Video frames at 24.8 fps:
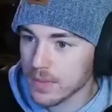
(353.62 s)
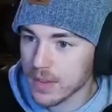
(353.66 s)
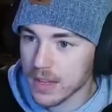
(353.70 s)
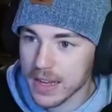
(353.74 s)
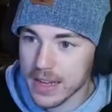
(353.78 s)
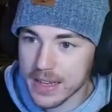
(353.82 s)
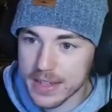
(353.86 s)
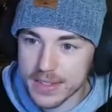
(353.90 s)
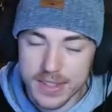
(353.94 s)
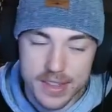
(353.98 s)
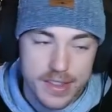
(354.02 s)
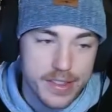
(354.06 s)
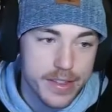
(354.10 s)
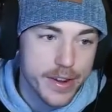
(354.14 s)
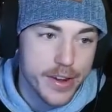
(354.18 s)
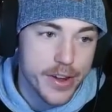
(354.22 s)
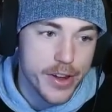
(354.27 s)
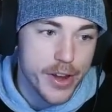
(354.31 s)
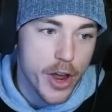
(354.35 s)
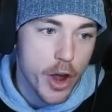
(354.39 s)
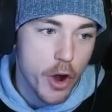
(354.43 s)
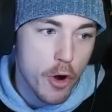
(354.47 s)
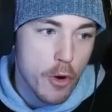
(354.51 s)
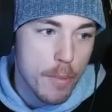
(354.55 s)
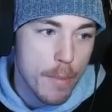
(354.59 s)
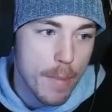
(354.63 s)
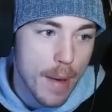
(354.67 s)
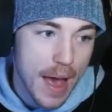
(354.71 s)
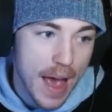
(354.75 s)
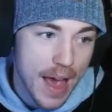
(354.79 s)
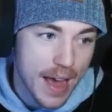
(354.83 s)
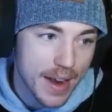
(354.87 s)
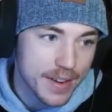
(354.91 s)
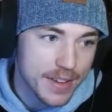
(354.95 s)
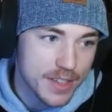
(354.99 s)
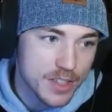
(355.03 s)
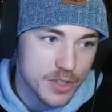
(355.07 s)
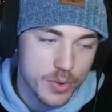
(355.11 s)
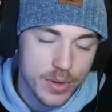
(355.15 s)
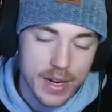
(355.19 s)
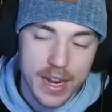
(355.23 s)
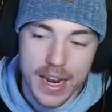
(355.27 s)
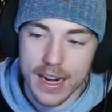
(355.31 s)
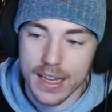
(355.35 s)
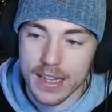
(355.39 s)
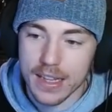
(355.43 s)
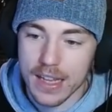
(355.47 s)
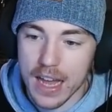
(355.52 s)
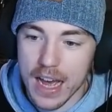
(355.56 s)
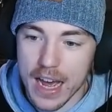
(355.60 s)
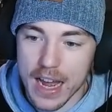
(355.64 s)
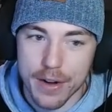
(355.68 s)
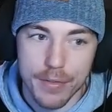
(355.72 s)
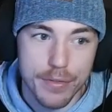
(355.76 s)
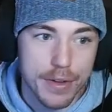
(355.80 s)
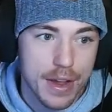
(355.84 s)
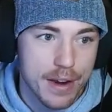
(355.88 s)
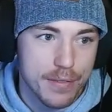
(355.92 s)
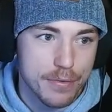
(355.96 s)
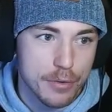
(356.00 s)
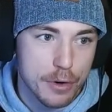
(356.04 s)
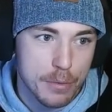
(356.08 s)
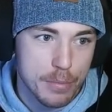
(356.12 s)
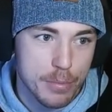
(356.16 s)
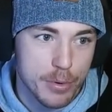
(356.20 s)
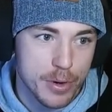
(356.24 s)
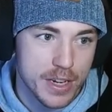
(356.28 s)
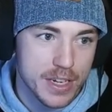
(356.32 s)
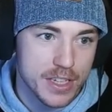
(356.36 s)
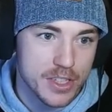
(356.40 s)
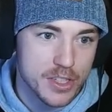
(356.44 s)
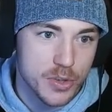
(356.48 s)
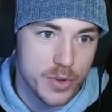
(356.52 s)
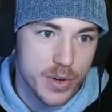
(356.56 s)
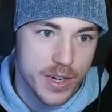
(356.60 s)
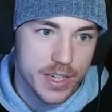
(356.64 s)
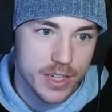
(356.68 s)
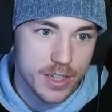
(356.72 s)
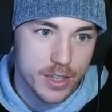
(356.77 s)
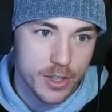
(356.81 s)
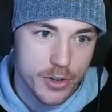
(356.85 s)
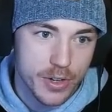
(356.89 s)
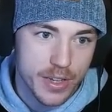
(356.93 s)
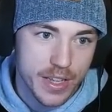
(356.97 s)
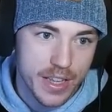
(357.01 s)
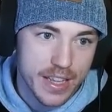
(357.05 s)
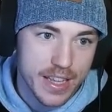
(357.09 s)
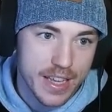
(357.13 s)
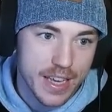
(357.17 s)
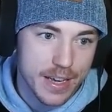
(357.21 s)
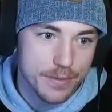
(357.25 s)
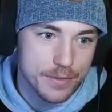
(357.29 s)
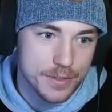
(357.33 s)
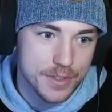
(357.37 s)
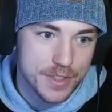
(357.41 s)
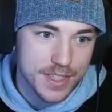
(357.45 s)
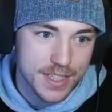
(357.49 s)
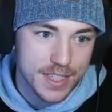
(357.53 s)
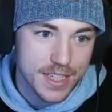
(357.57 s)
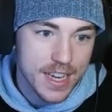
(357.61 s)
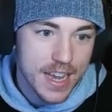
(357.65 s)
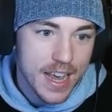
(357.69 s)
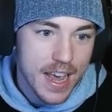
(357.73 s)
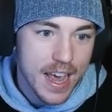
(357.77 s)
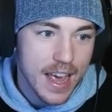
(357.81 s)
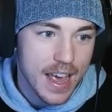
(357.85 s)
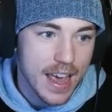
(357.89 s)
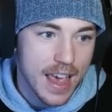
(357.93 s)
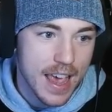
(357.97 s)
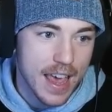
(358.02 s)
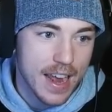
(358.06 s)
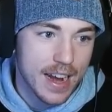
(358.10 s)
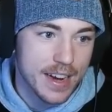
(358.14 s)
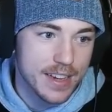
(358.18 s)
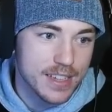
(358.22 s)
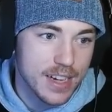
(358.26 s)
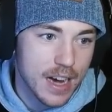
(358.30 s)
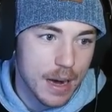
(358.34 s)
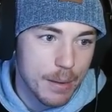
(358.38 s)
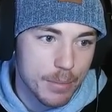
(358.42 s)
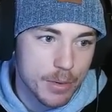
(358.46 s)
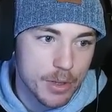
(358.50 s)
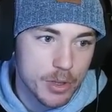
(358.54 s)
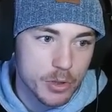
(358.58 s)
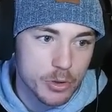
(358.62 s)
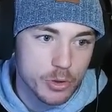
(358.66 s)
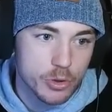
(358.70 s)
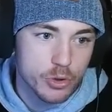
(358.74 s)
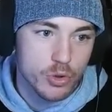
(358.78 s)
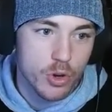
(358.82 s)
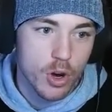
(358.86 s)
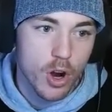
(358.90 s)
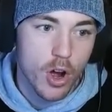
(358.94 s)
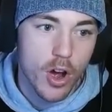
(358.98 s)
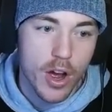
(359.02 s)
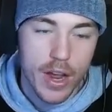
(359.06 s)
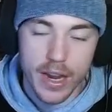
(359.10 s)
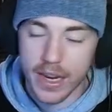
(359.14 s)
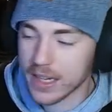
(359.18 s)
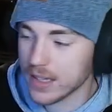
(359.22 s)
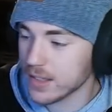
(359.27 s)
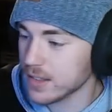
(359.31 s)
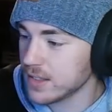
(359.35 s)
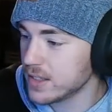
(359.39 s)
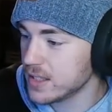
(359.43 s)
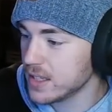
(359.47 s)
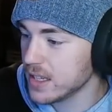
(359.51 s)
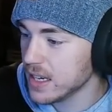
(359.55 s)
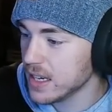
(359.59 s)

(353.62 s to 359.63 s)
is the Nomad. This one had a lot of effort put into it, including GIFs and anatomical drawings.